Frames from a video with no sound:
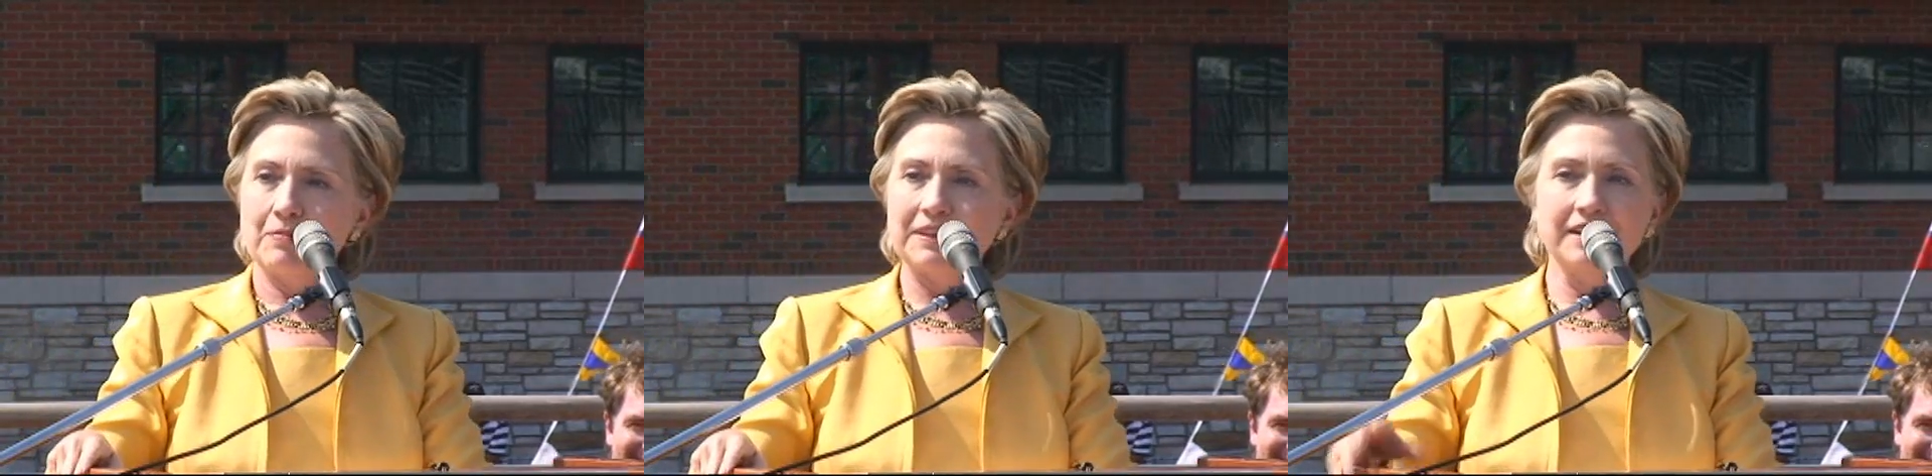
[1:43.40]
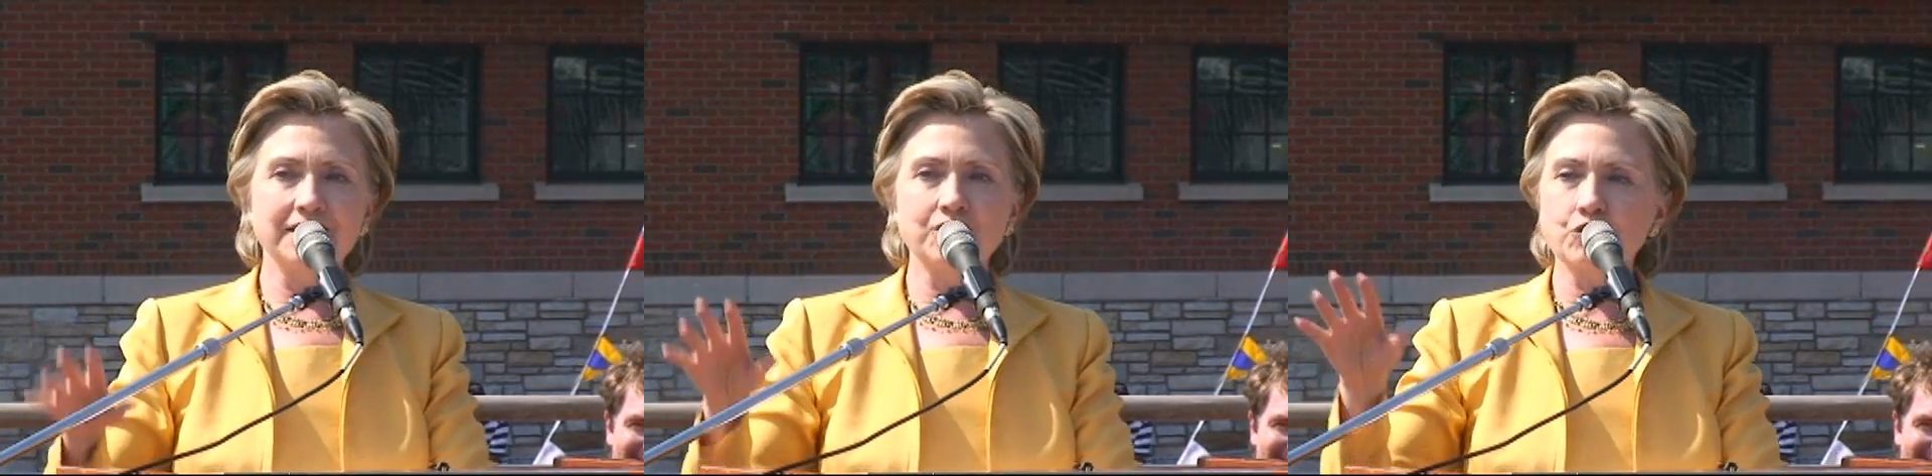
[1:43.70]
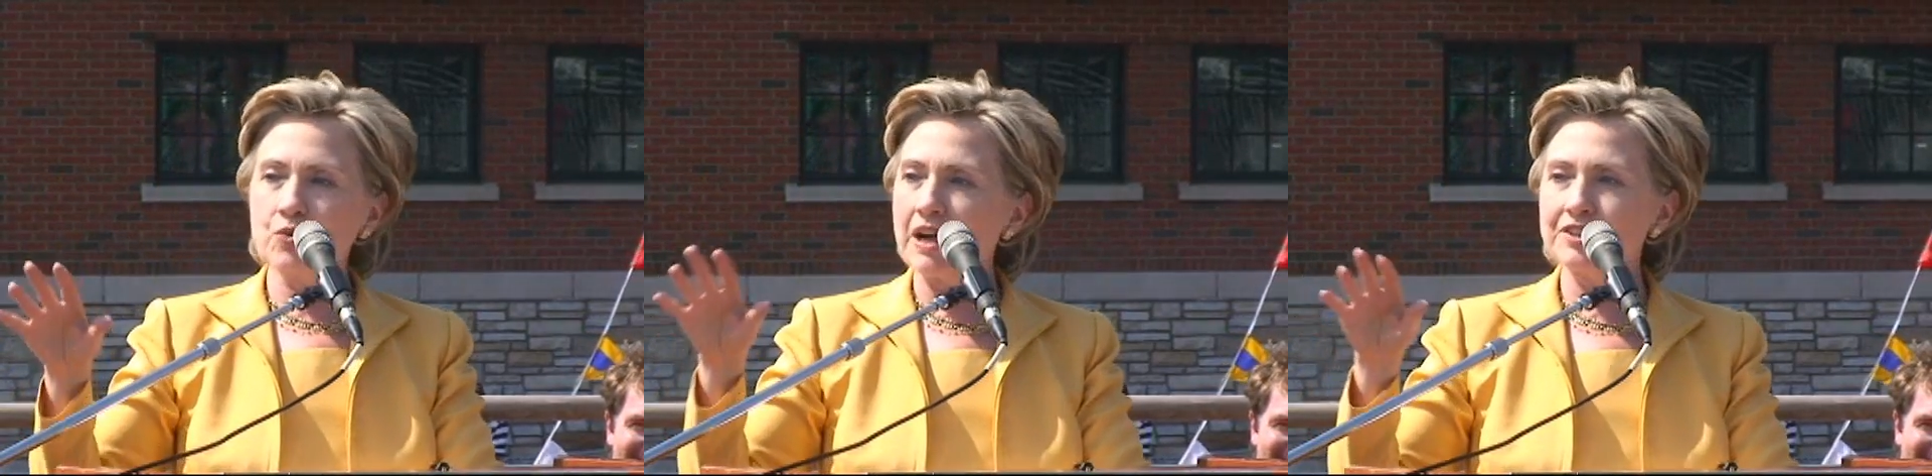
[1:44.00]
But the
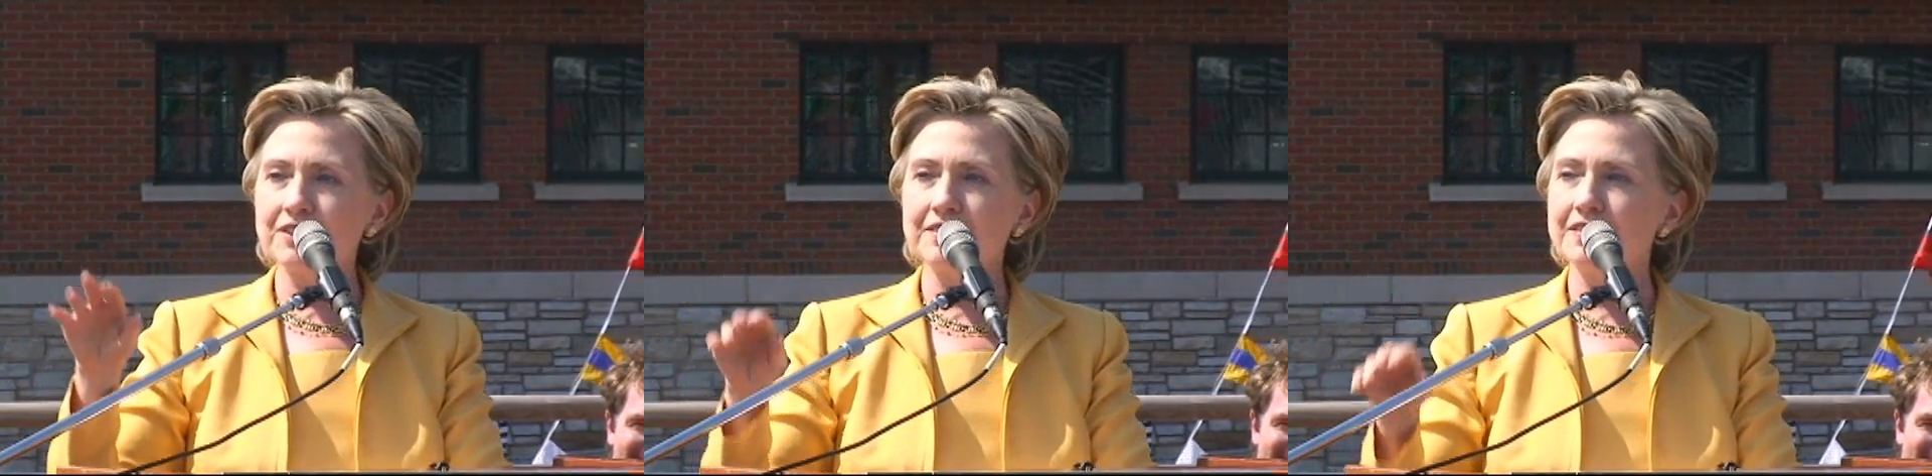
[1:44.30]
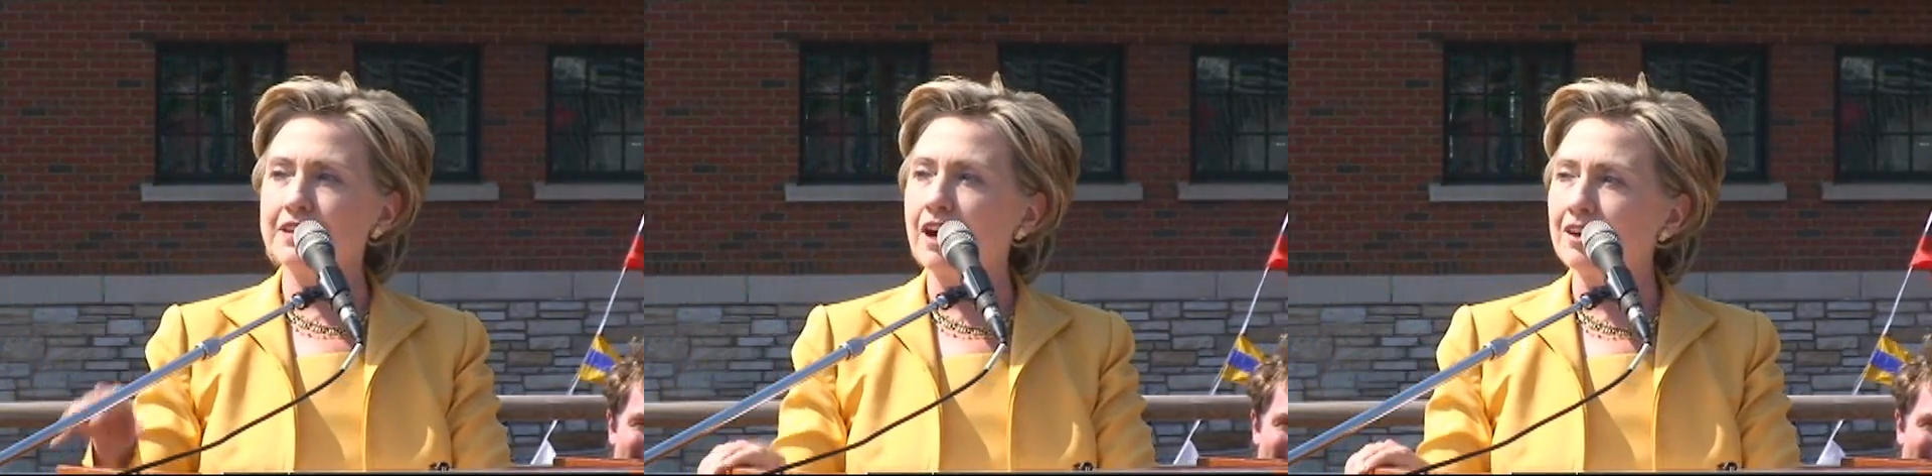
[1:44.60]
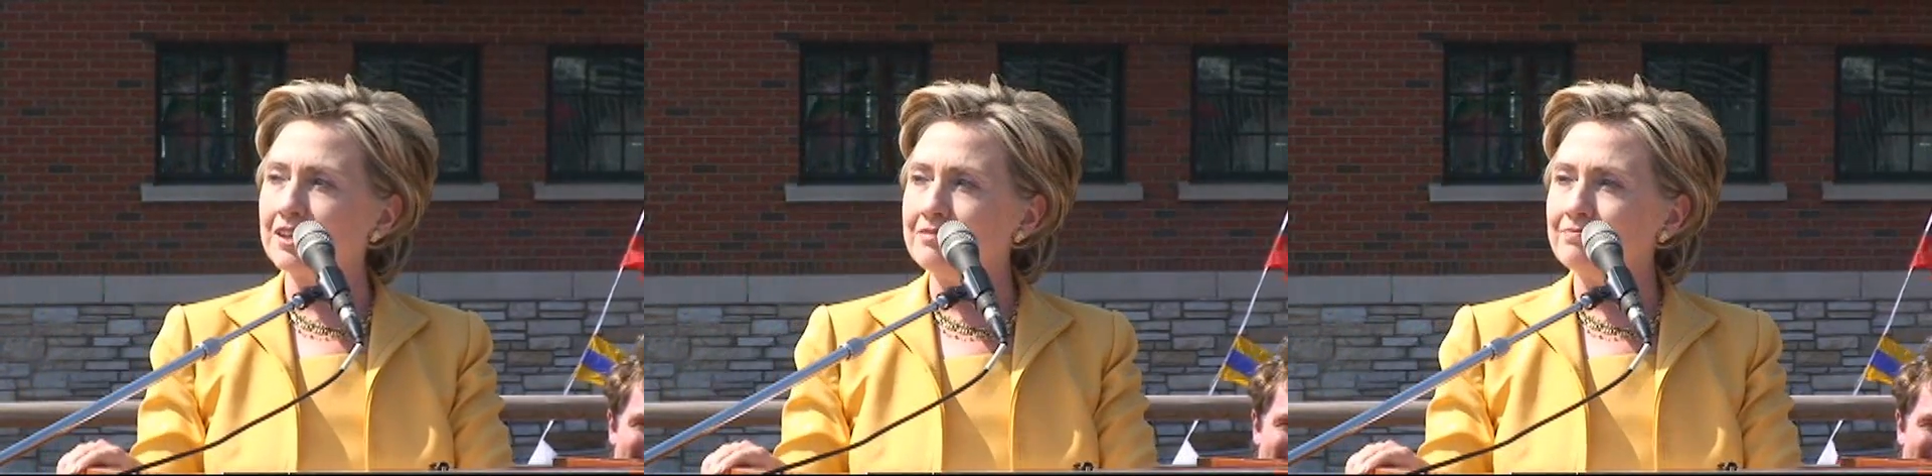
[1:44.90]
construction
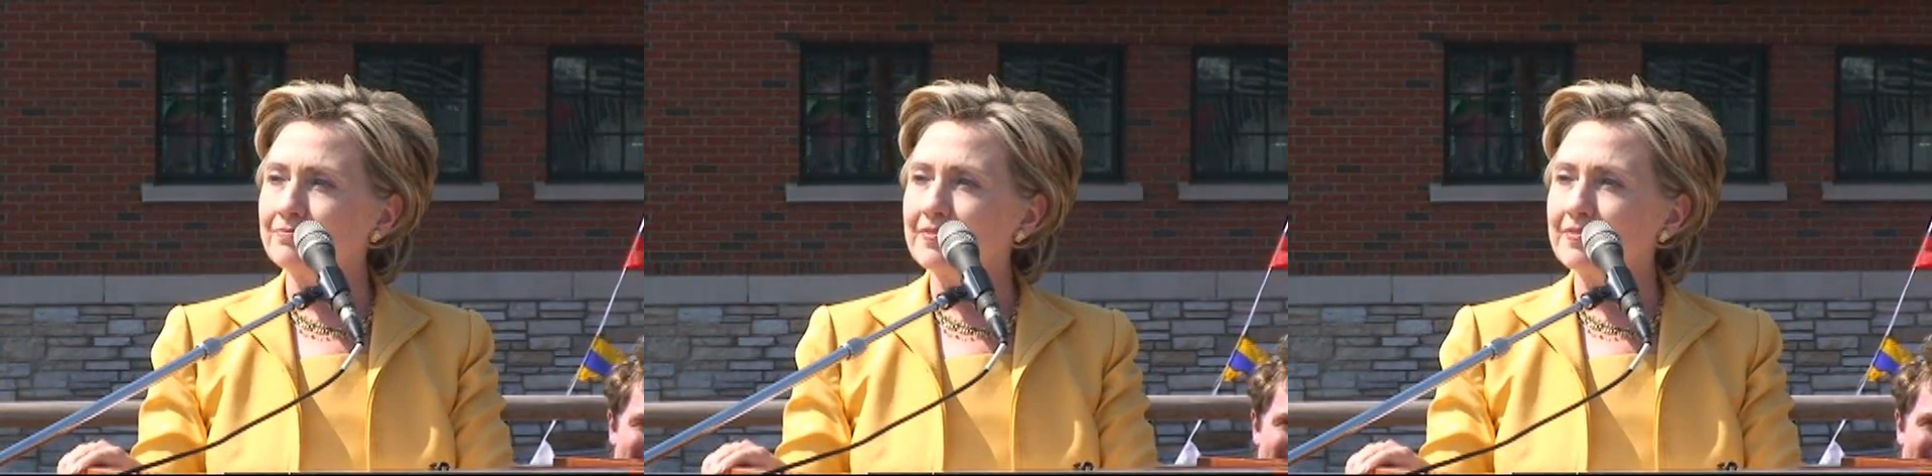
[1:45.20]
started